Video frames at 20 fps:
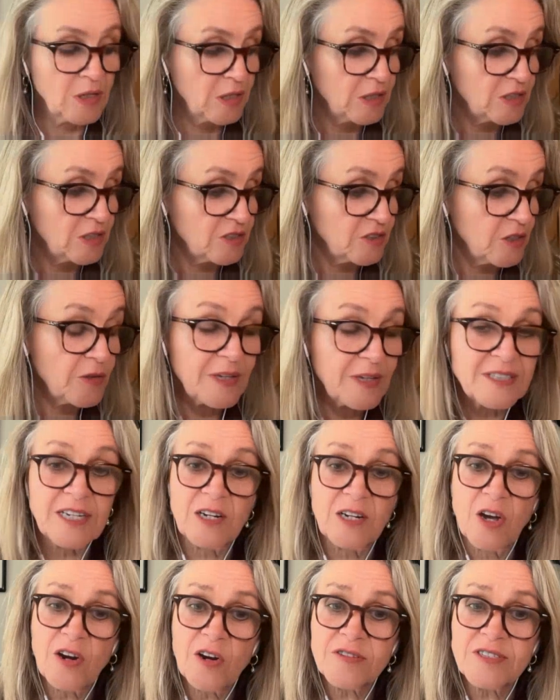So there's a
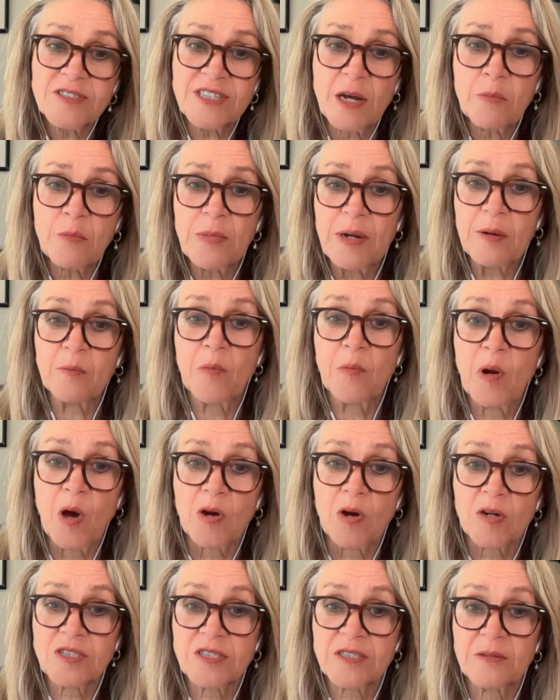lot of stumbling
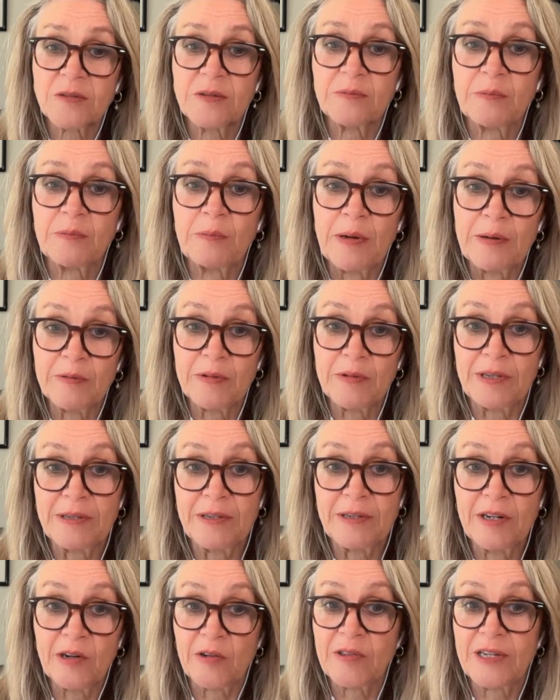blocks,
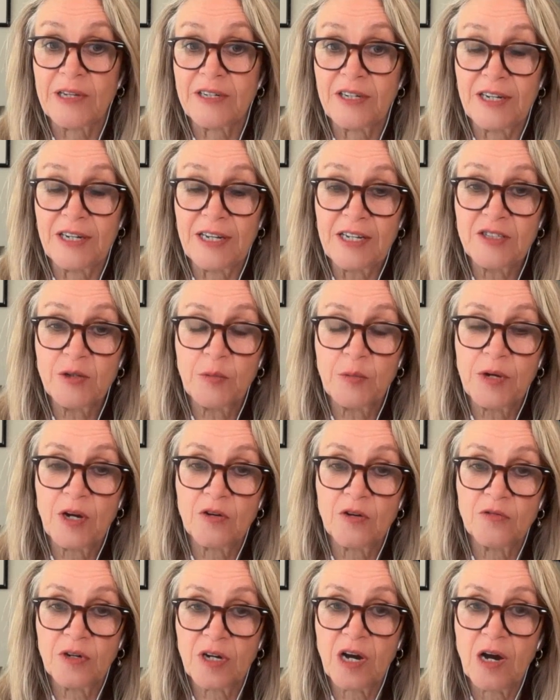that need to be
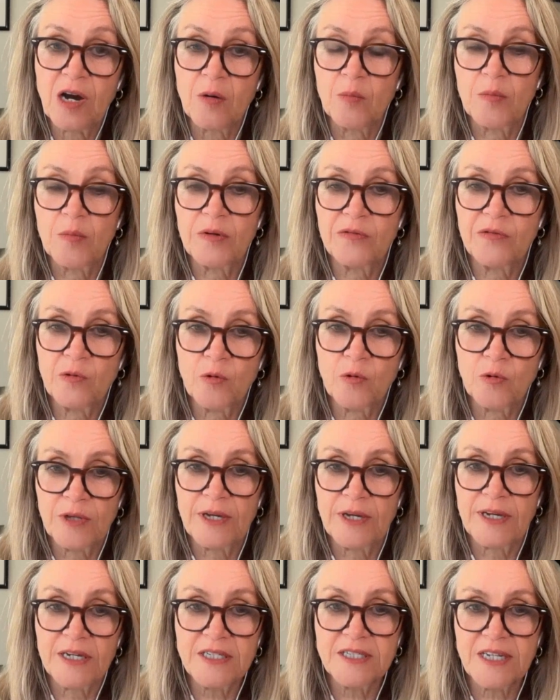overcome before
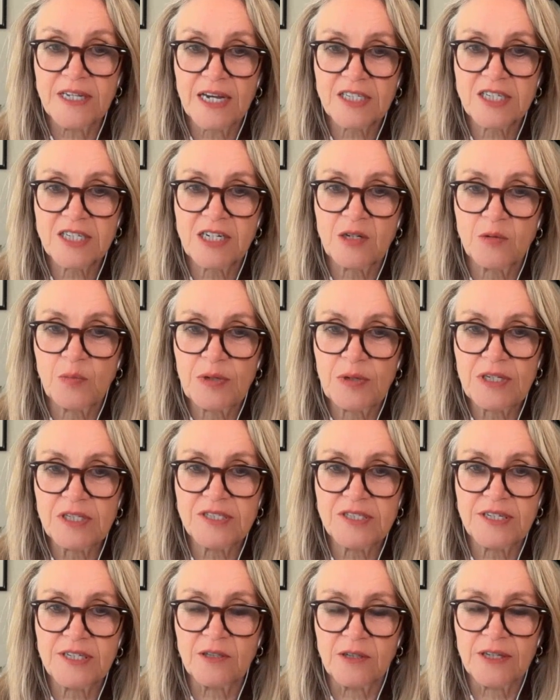there is actually a peace
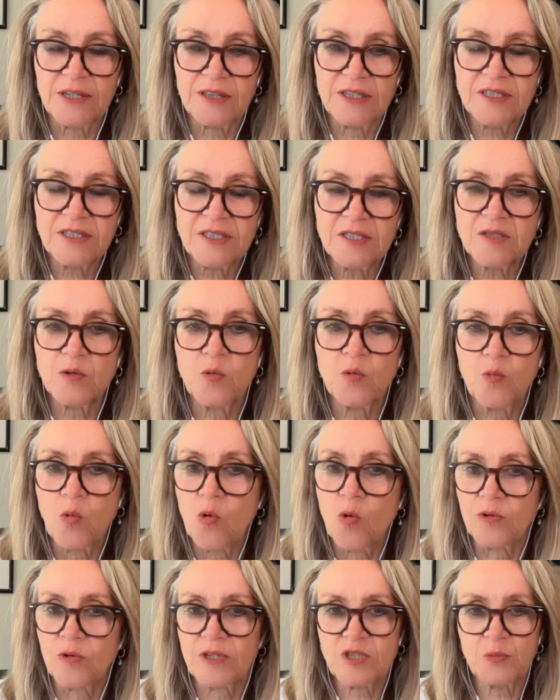deal. And this is a
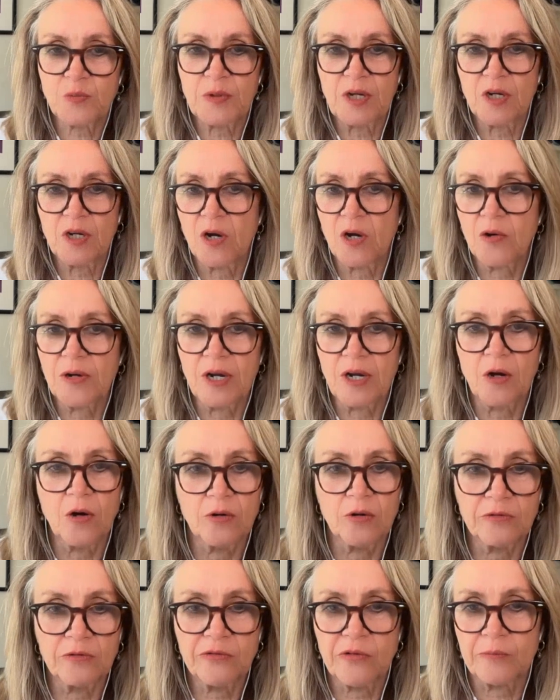war that's been going
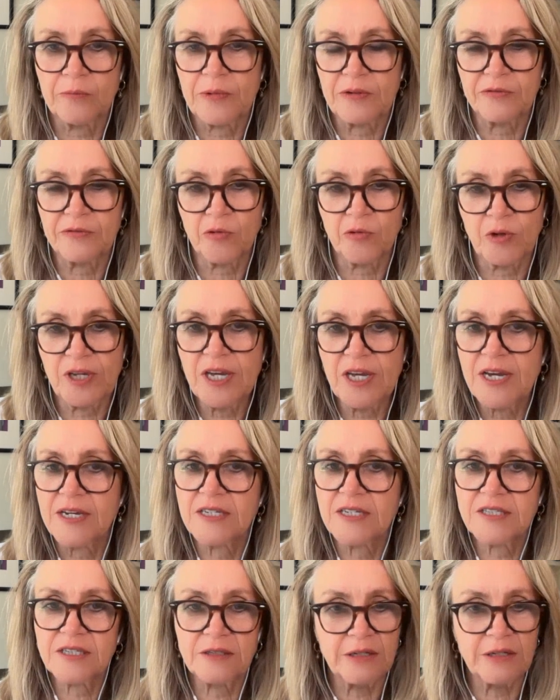on for
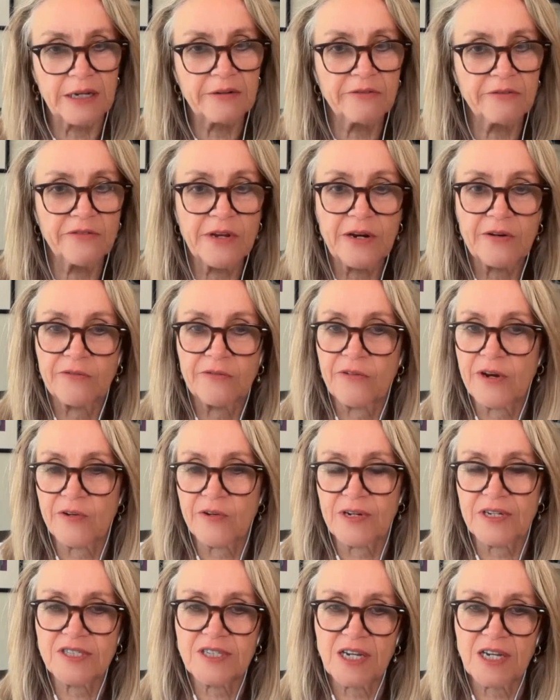years in
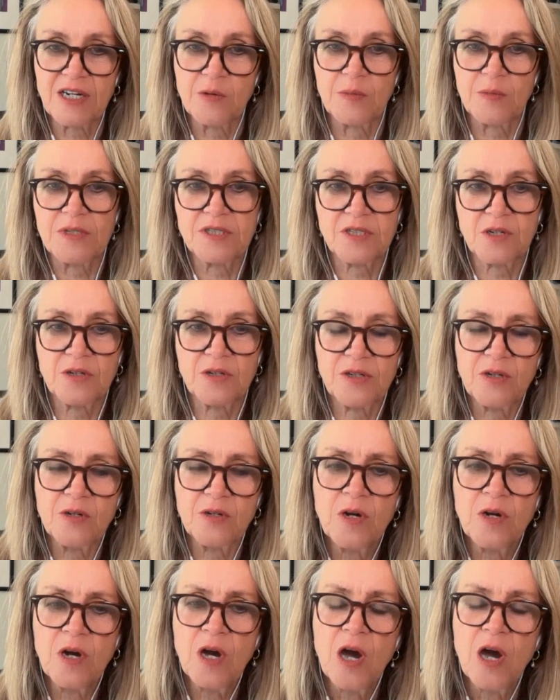various elements. Are
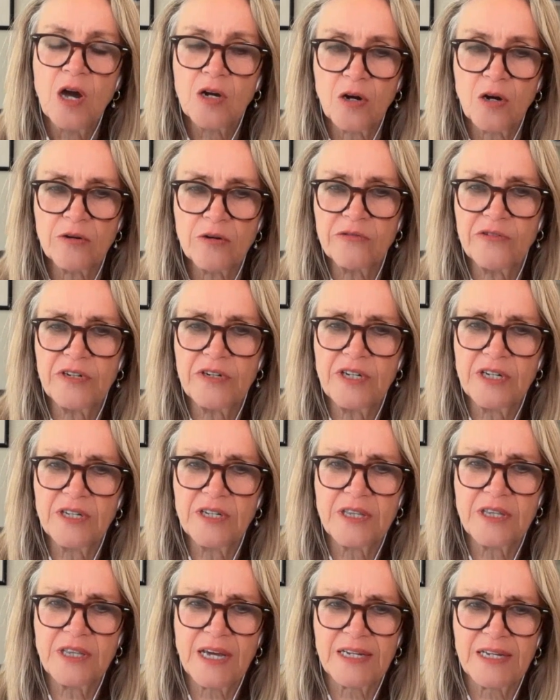you
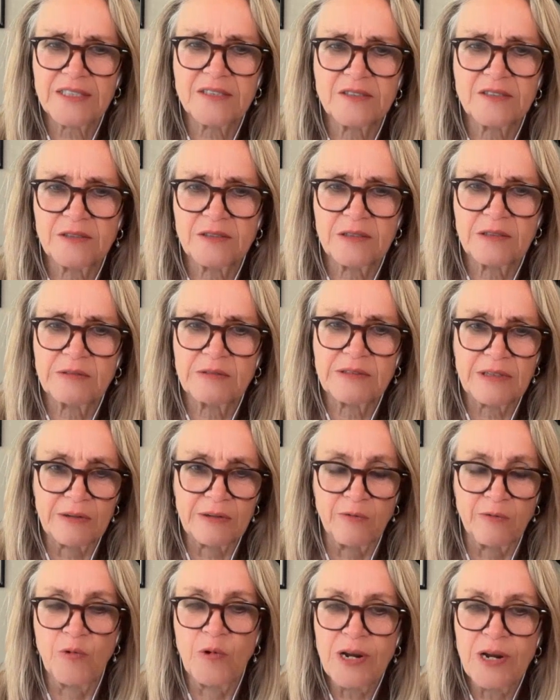confident that
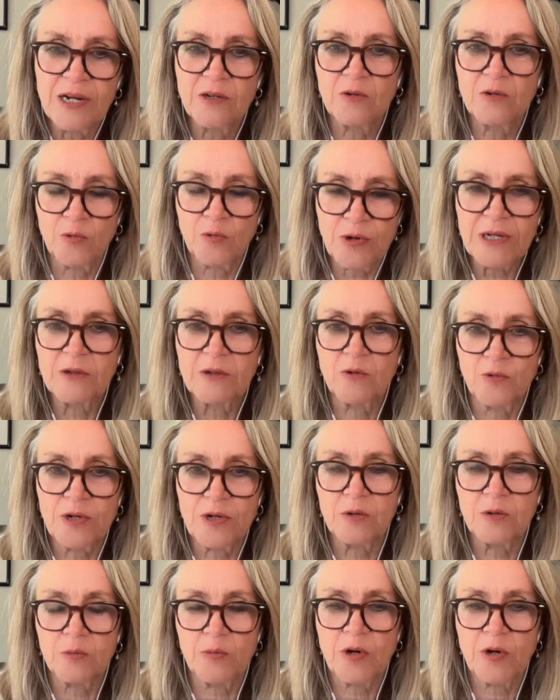
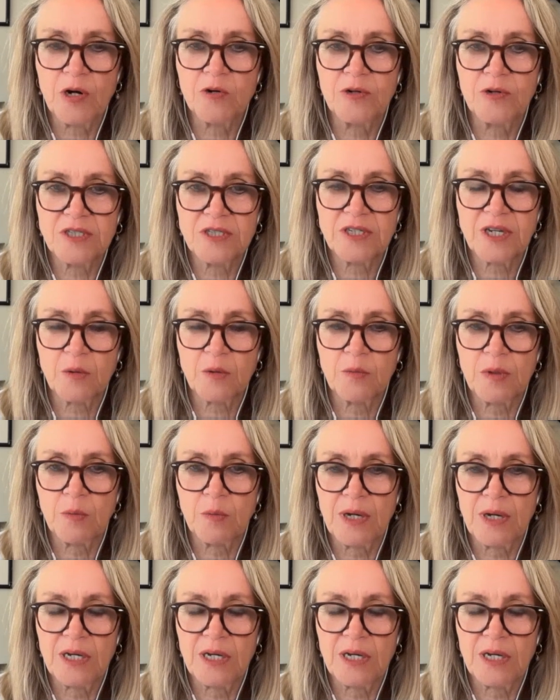real progress can be made?